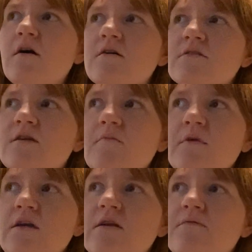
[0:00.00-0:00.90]

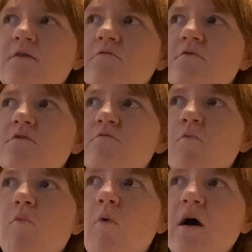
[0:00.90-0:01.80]
something, if you
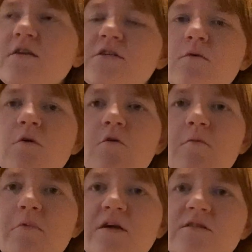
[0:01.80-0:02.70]
want to
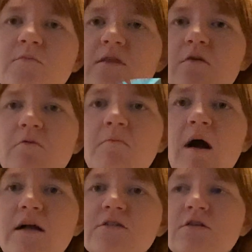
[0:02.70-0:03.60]
incorporate something that
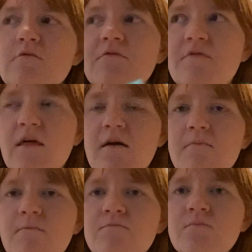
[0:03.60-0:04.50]
reminds you of
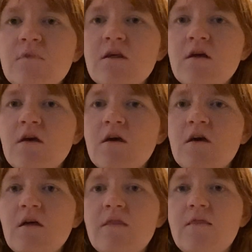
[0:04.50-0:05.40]
them,
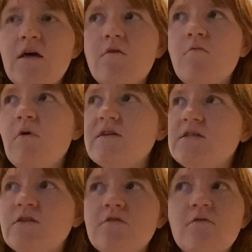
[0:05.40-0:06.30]
then what
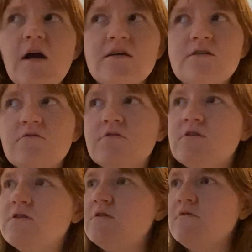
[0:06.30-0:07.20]
did you guys used
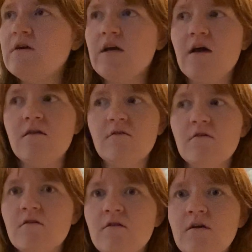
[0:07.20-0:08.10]
to do together?
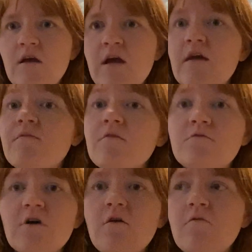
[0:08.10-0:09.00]
If you
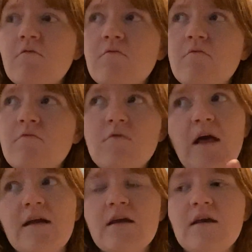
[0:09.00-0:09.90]
don't,
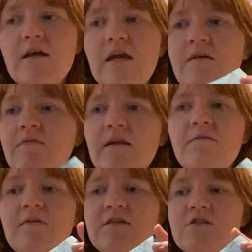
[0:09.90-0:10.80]
like, even
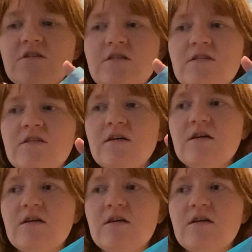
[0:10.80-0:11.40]
if it's just,